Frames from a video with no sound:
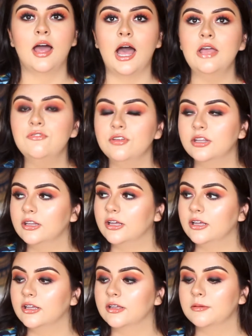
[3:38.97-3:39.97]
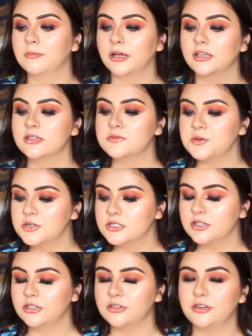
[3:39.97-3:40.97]
I feel like, my conspiracy
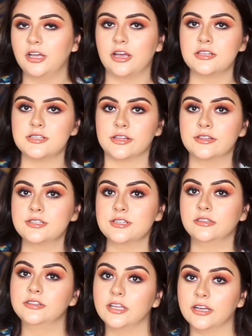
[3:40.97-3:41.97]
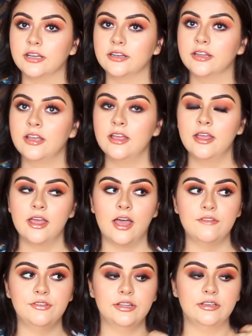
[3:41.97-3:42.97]
theory, I saw this online, I
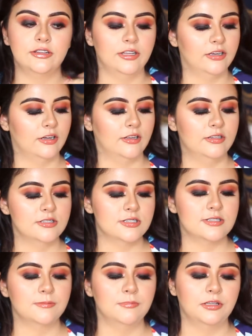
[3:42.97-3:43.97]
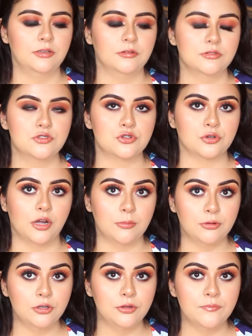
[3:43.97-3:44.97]
feel like they got into some legal
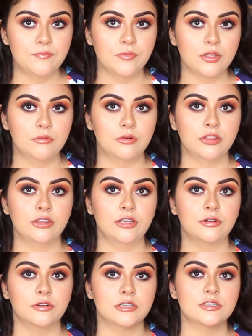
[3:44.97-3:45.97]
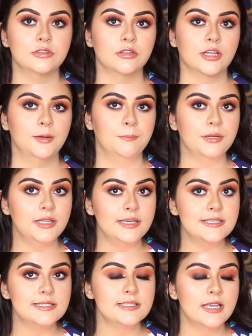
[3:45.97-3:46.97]
trouble with the original
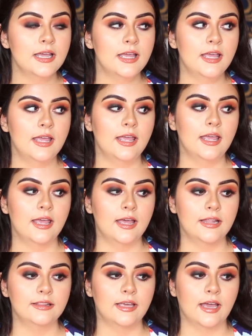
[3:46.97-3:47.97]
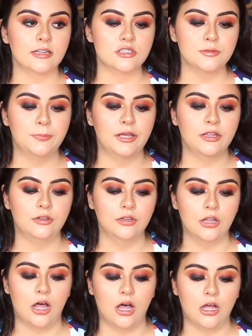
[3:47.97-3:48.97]
companies and they had to pay a
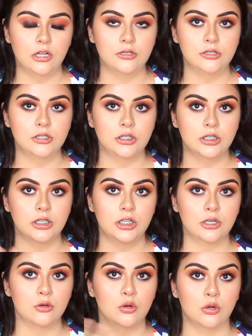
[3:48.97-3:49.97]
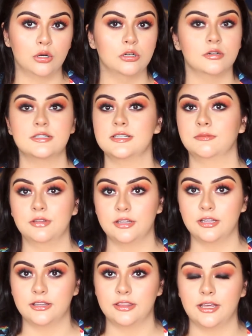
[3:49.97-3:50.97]
lot in court or something
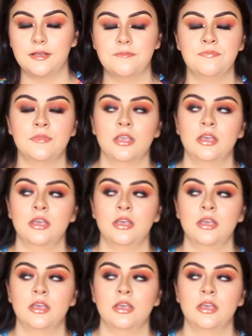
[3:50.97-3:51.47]
like that.